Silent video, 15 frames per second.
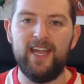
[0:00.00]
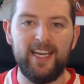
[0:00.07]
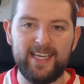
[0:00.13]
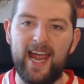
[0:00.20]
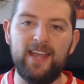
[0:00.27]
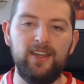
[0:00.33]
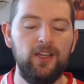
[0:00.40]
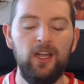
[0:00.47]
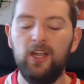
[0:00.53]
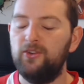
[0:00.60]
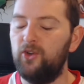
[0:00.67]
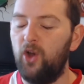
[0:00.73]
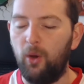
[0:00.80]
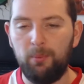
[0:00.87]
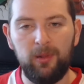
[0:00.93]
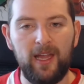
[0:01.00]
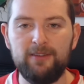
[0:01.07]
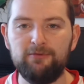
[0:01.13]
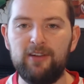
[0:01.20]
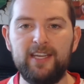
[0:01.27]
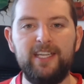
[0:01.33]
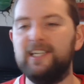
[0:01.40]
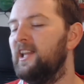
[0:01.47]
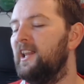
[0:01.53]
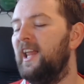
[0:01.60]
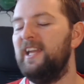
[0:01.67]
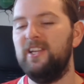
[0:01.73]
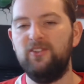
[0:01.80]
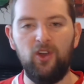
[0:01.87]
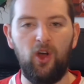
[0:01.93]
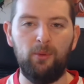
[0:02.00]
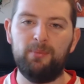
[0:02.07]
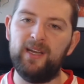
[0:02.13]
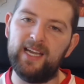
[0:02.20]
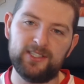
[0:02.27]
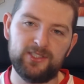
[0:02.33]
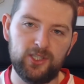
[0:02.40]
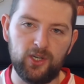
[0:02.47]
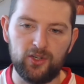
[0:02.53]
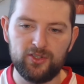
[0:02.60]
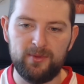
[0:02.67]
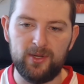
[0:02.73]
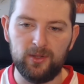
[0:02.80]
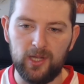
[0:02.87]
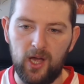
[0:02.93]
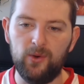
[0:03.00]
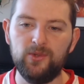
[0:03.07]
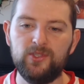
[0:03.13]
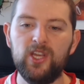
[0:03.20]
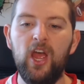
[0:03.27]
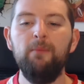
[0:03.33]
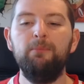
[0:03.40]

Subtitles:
Again, not playing regularly, not being asked to contribute loads,